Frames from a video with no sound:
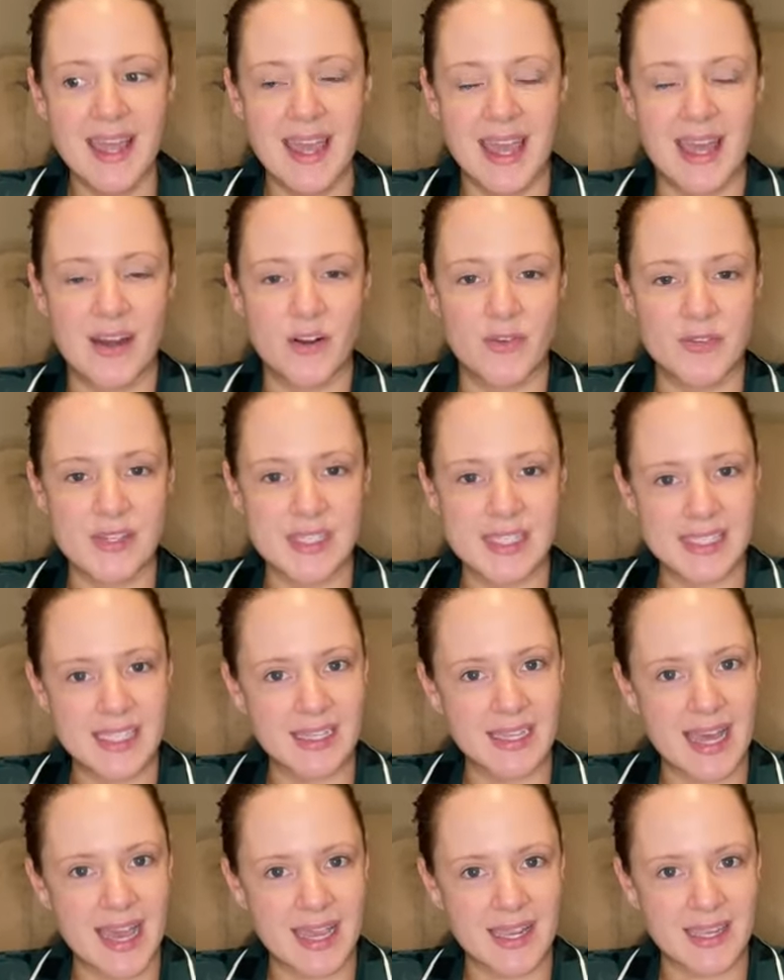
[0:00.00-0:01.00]
And obviously,
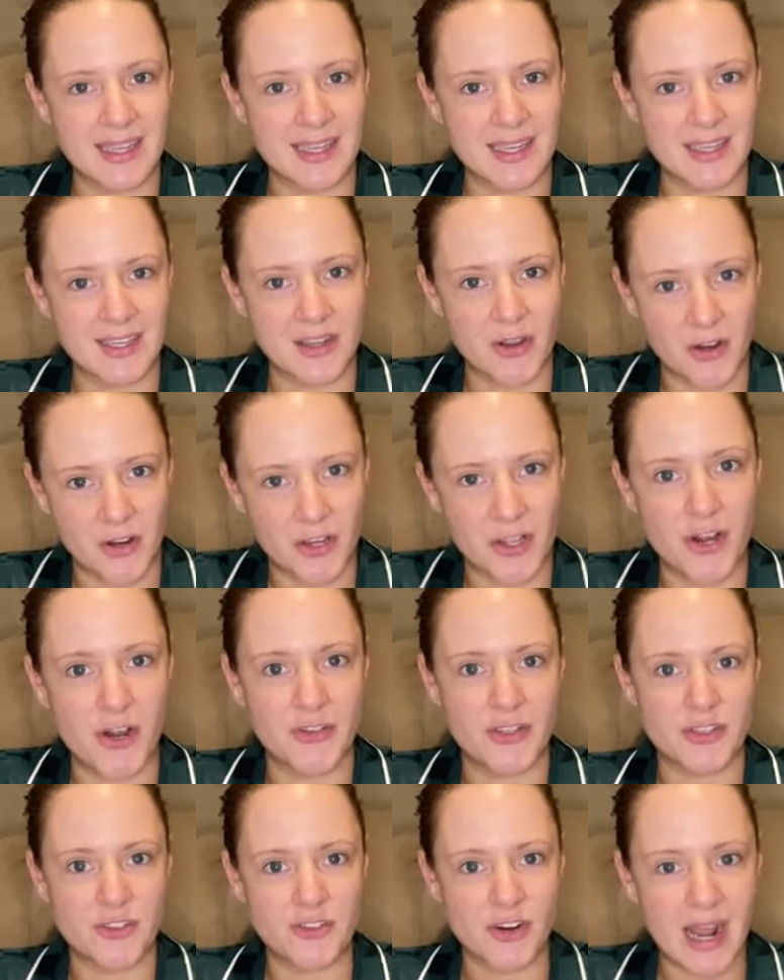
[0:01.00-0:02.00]
like, you can
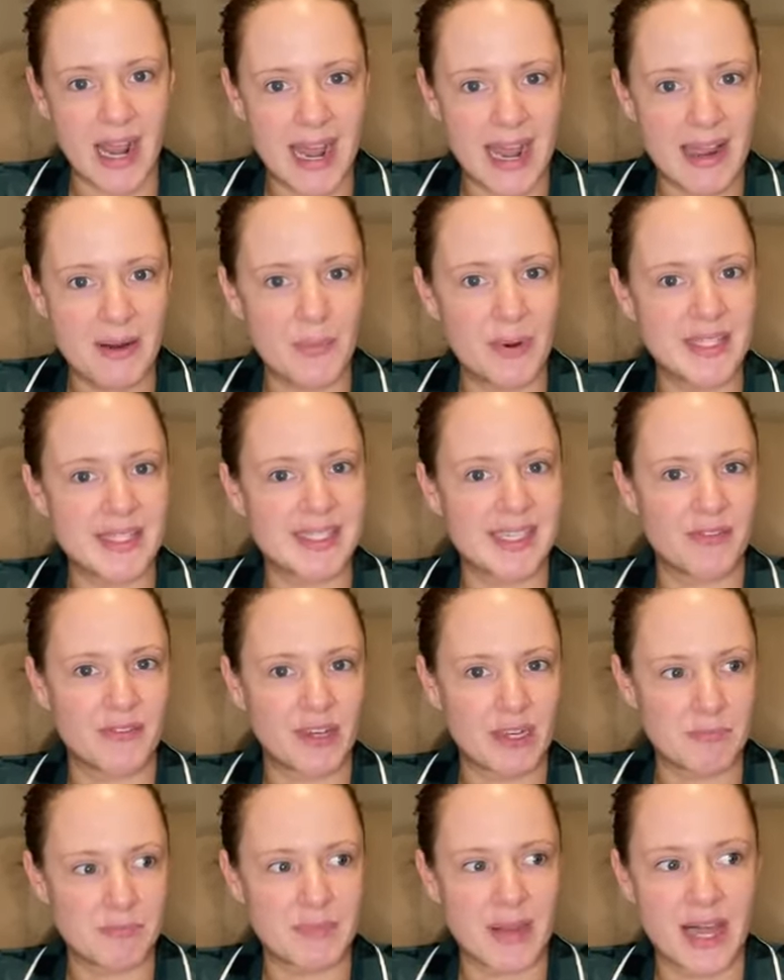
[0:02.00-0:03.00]
only try once
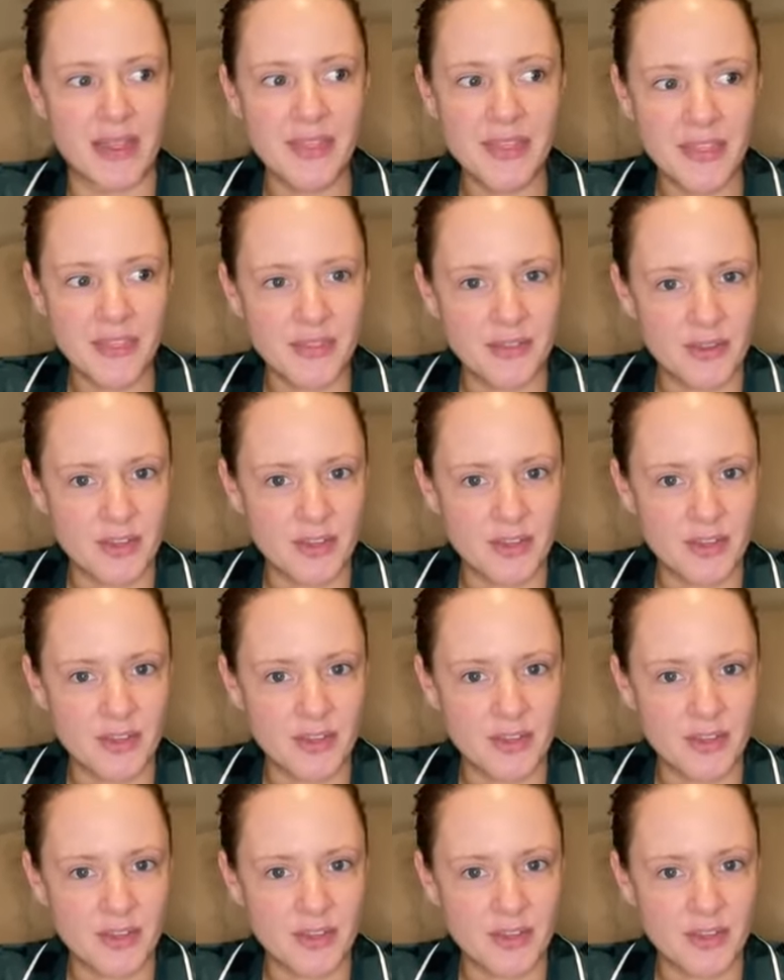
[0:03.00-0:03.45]
every month,